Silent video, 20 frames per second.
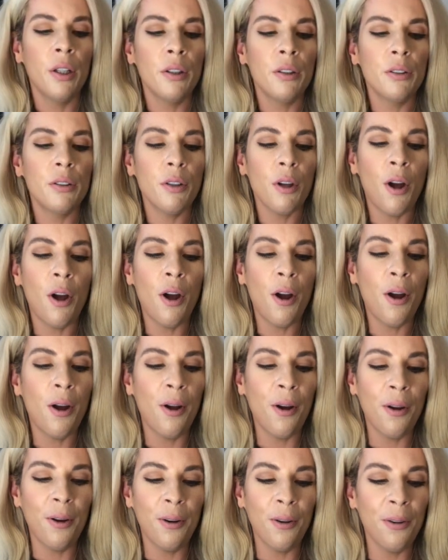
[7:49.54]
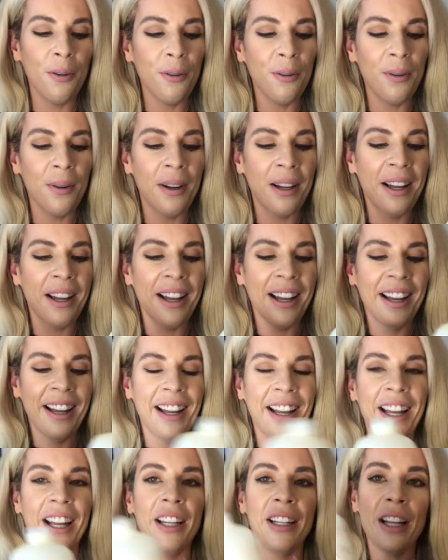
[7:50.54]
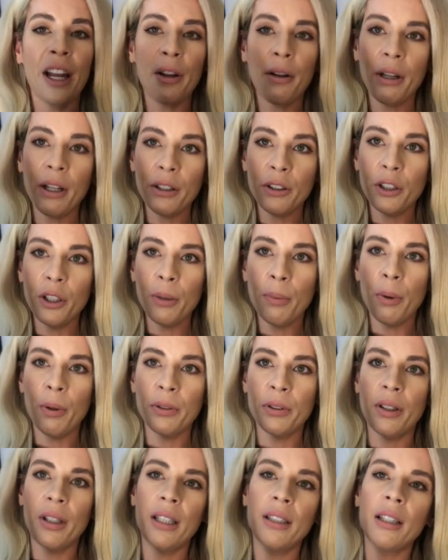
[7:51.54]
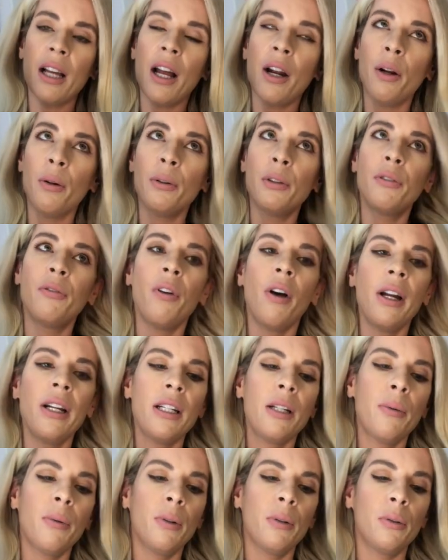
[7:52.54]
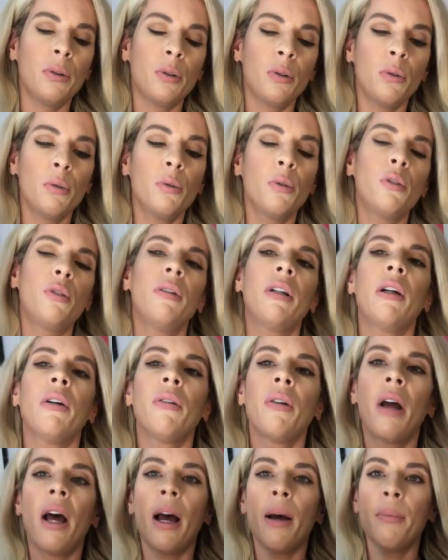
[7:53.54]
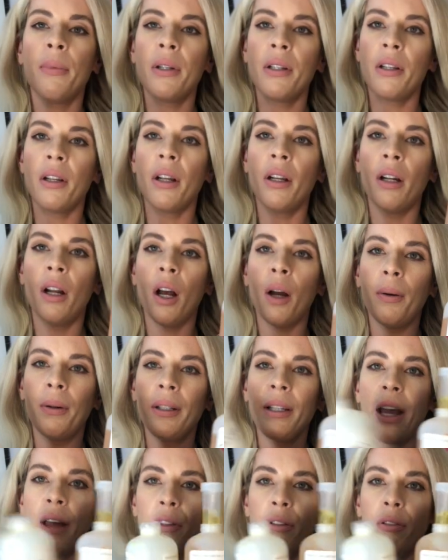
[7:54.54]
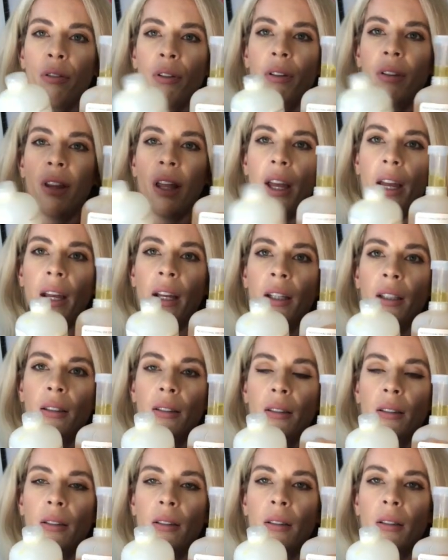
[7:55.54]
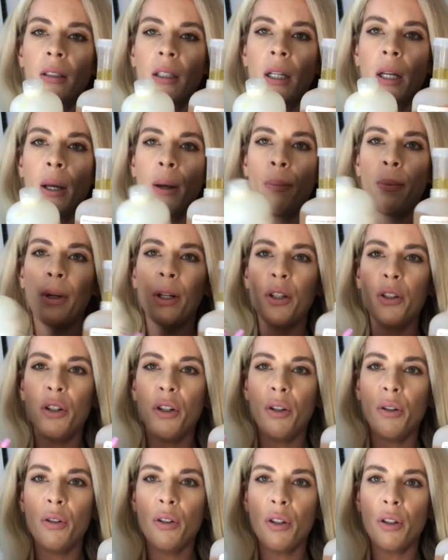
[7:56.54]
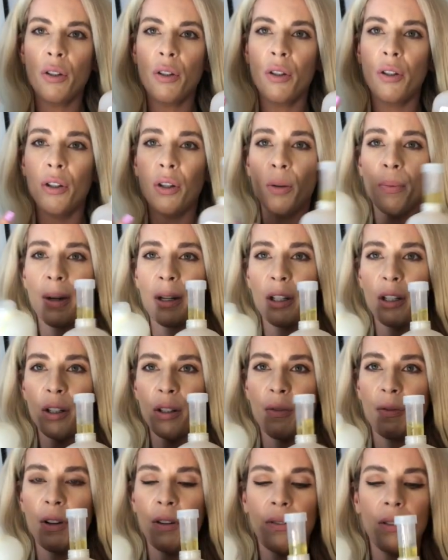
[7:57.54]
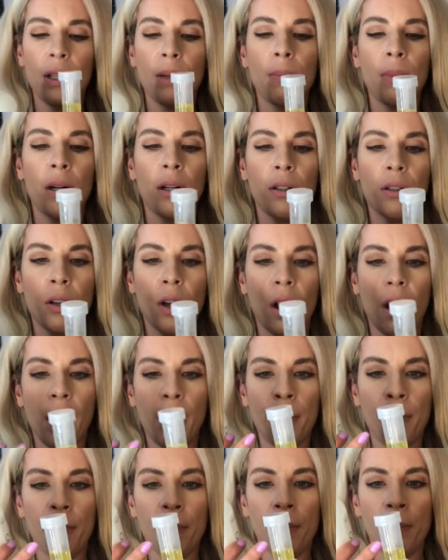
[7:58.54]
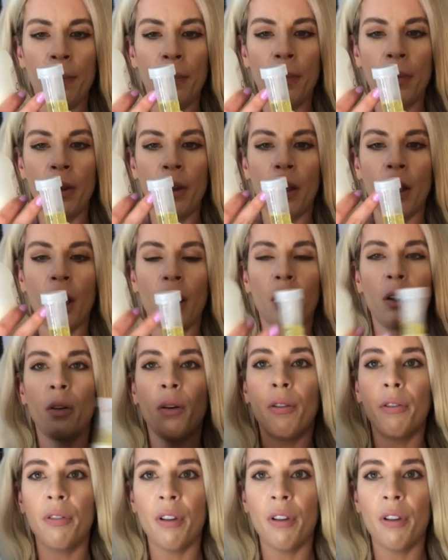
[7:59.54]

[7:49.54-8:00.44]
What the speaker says: So, yeah, you get 2 bottles of this, and I was finding when I was ordering on Amazon, I would get through this because you meant to use 15 ml at a time, and you got